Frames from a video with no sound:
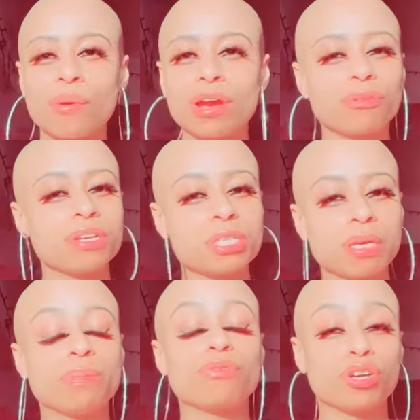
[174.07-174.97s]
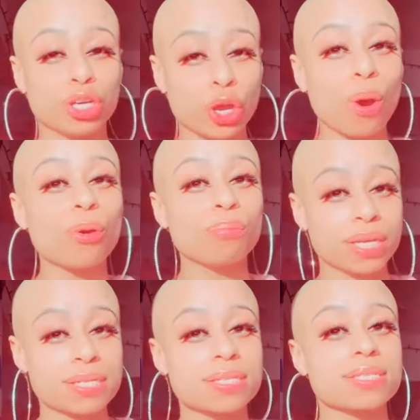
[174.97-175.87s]
away from these people for your own
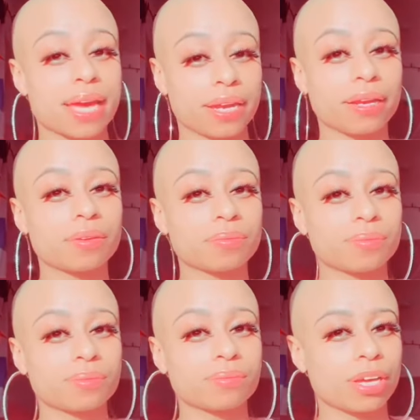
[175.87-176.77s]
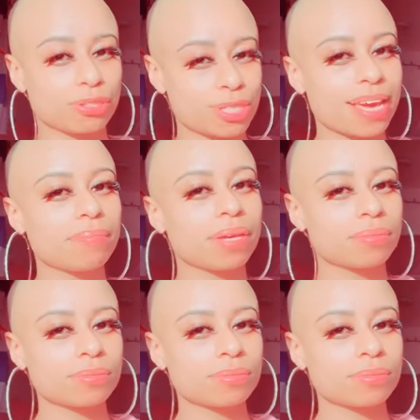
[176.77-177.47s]
peace and sanity. Understand me?